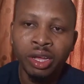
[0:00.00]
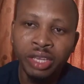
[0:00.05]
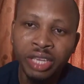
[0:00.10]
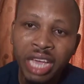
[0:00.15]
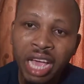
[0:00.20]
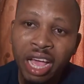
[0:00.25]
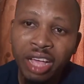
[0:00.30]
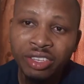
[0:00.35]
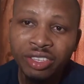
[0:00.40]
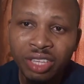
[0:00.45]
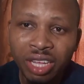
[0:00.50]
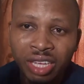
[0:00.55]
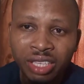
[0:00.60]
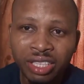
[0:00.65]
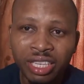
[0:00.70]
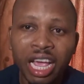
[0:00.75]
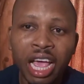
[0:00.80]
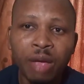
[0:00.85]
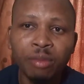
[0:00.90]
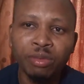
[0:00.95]
Yes,
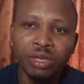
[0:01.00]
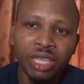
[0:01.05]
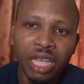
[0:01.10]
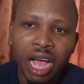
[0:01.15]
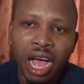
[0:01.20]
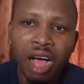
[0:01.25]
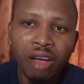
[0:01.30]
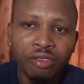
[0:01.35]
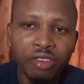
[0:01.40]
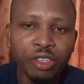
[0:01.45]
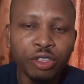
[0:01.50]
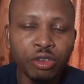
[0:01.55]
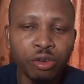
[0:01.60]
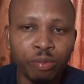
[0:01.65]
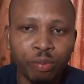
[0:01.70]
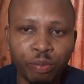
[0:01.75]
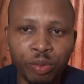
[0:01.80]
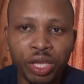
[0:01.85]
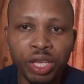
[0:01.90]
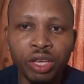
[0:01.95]
Tems having
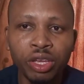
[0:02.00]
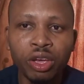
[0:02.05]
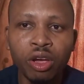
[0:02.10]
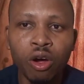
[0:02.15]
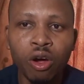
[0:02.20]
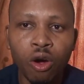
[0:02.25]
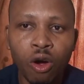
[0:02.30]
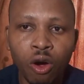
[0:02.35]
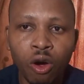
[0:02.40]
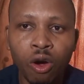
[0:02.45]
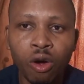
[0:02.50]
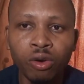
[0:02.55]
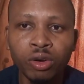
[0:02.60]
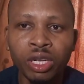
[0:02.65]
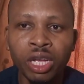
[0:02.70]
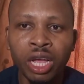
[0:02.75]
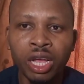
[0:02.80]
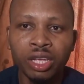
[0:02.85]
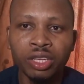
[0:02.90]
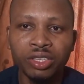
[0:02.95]
to be
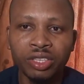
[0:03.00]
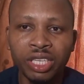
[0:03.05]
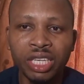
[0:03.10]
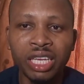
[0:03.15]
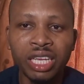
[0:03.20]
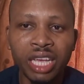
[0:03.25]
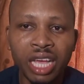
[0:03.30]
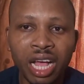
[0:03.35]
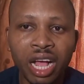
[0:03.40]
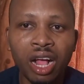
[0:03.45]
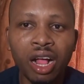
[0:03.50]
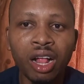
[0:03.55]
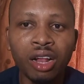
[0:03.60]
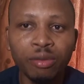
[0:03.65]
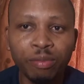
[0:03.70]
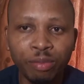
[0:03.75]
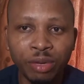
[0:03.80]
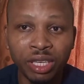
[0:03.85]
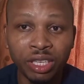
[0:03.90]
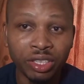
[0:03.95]
on
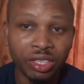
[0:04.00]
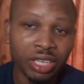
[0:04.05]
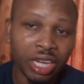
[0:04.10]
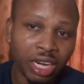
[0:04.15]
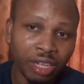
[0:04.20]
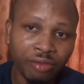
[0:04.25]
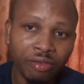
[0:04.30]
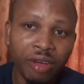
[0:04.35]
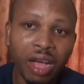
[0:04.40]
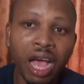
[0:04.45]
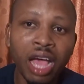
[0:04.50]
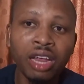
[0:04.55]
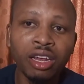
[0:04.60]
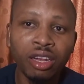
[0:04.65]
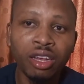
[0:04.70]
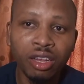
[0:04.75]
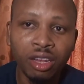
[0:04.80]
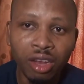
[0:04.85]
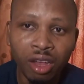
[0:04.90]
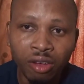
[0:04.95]
CLB, Certified
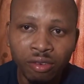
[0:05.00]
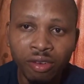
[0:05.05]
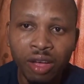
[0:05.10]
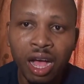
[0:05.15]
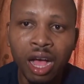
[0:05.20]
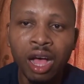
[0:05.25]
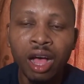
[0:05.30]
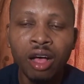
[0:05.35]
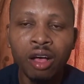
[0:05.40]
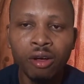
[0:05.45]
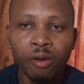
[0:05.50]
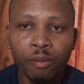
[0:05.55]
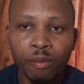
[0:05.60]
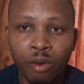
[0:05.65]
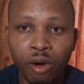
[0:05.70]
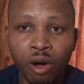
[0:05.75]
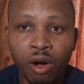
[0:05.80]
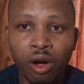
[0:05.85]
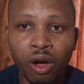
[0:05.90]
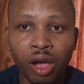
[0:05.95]
Lover
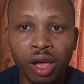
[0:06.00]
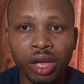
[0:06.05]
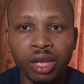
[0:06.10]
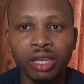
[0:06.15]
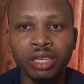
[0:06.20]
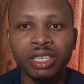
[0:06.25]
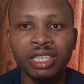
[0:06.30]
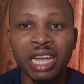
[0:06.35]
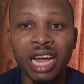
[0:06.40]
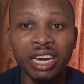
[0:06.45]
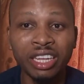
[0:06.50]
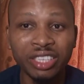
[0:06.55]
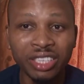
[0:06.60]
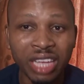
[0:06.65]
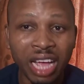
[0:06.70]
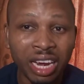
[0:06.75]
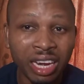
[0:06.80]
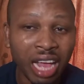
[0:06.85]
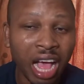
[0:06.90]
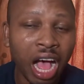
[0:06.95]
Boy. That
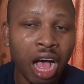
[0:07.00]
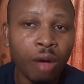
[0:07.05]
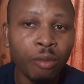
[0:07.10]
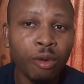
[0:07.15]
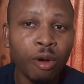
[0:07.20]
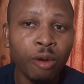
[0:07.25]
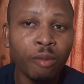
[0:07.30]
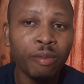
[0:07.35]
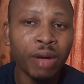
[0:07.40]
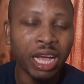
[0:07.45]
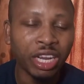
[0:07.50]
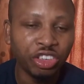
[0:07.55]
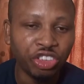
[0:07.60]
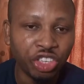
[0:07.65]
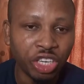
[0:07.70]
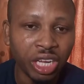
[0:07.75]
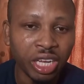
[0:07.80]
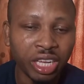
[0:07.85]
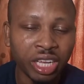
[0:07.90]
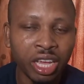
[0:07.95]
is an album by
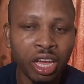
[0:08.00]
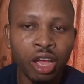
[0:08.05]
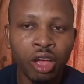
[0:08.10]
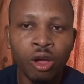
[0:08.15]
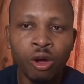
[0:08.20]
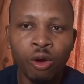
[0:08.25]
Drake,